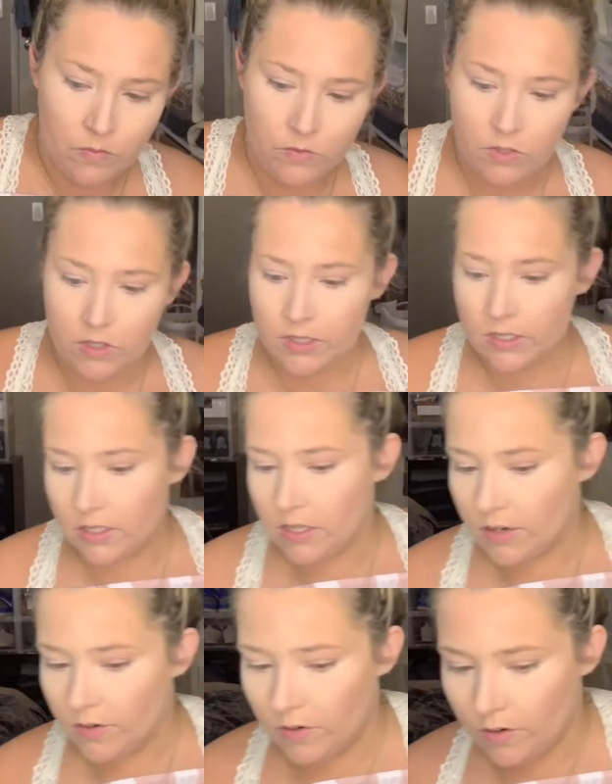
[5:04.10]
just a
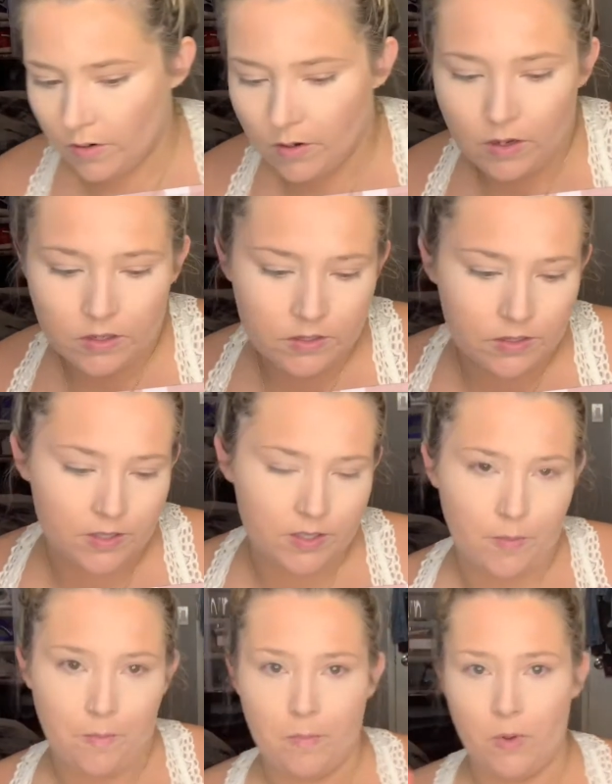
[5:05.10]
little
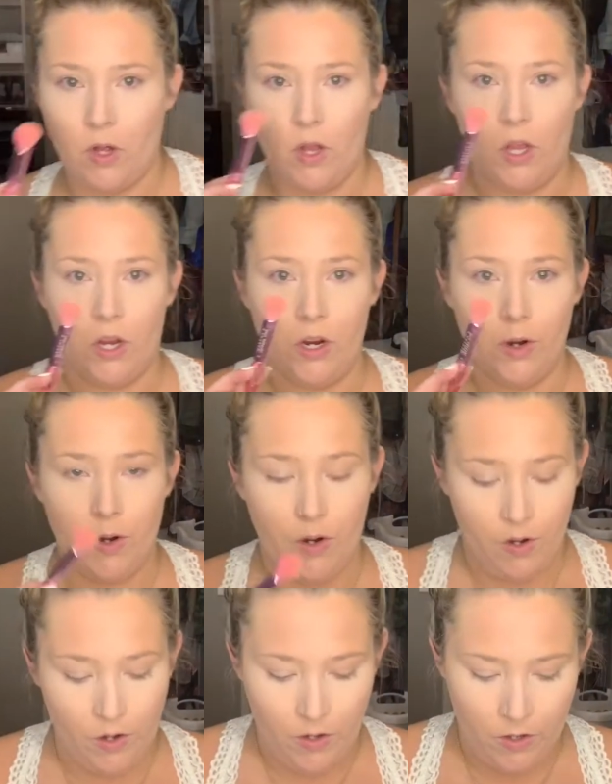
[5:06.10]
smaller,
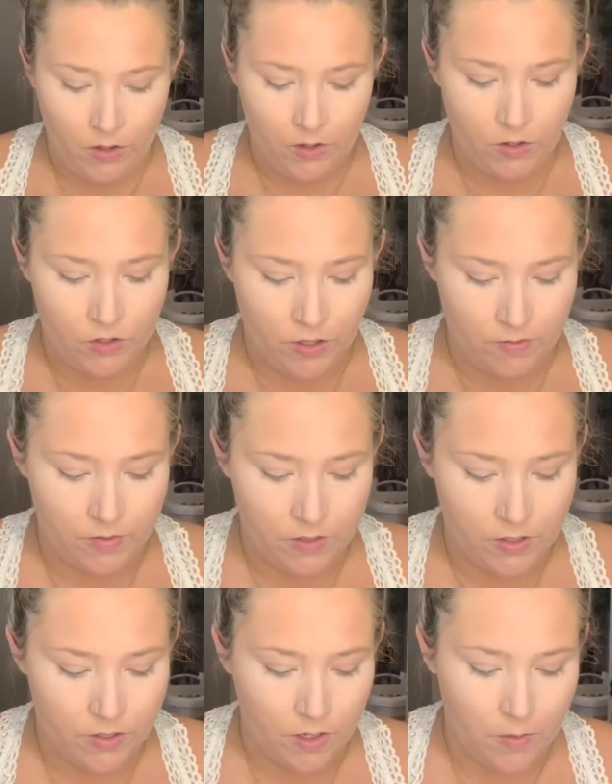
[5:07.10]
the Jeffree
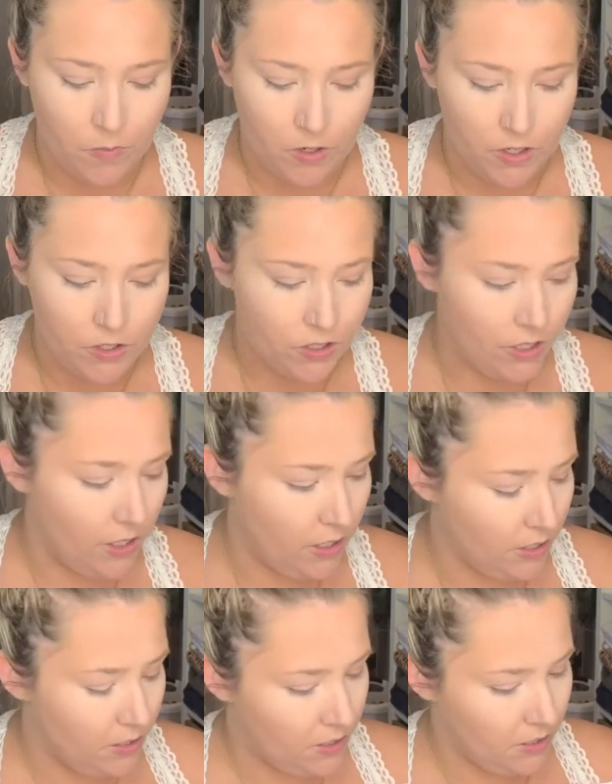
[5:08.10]
Star brush,
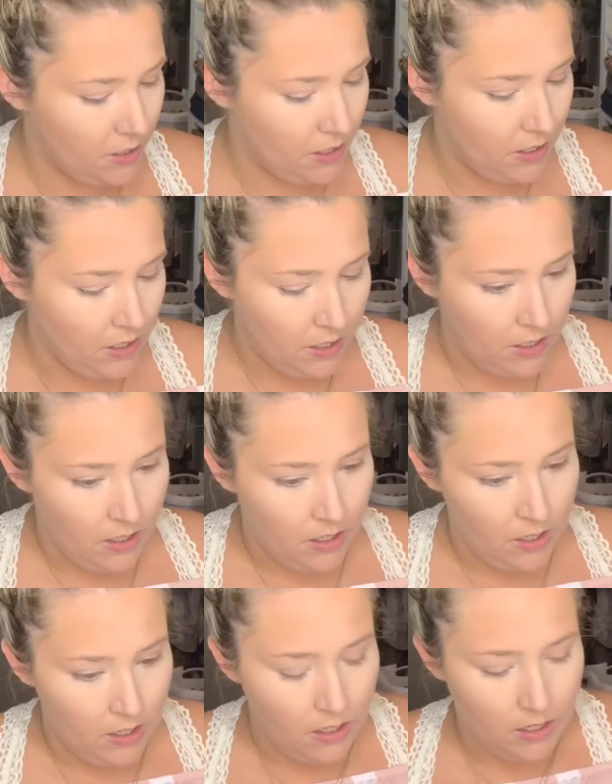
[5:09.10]
and I
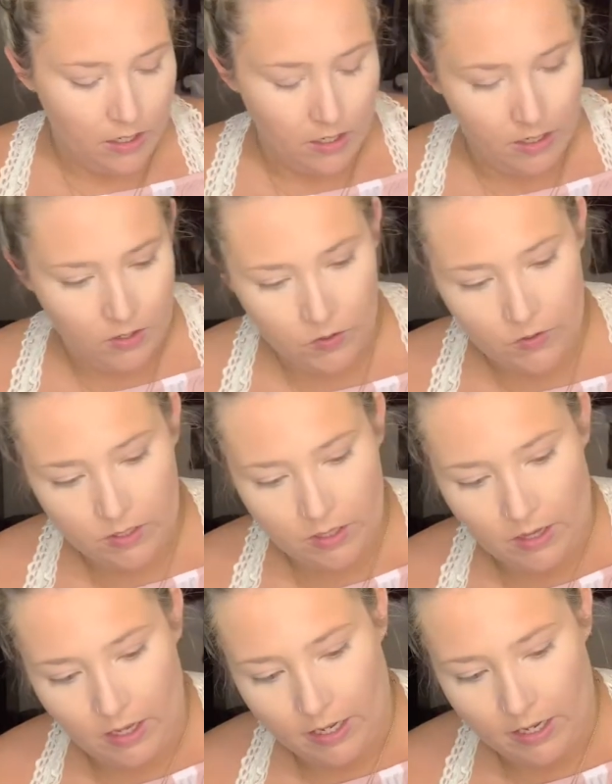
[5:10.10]
use
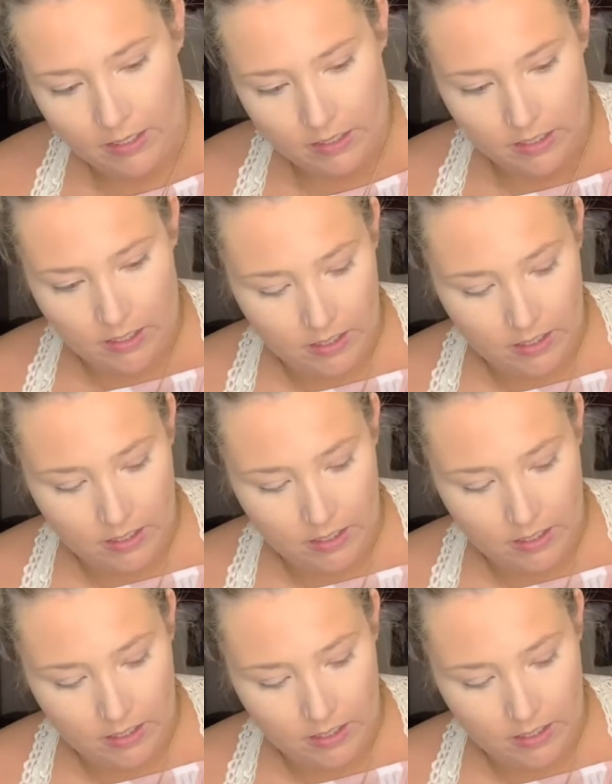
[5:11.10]
that